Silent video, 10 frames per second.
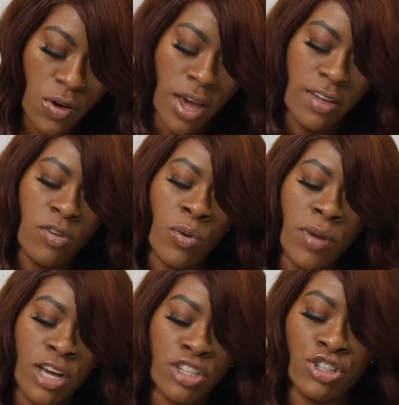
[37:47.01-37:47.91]
Okay, so we're
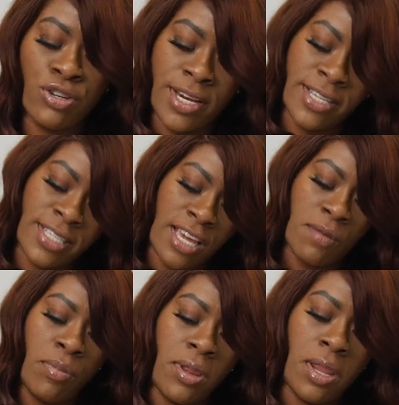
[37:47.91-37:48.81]
making sure that it's
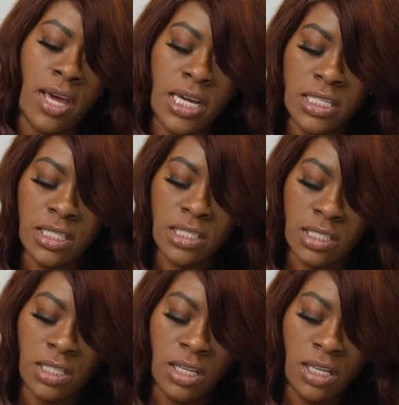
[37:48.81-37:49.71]
in place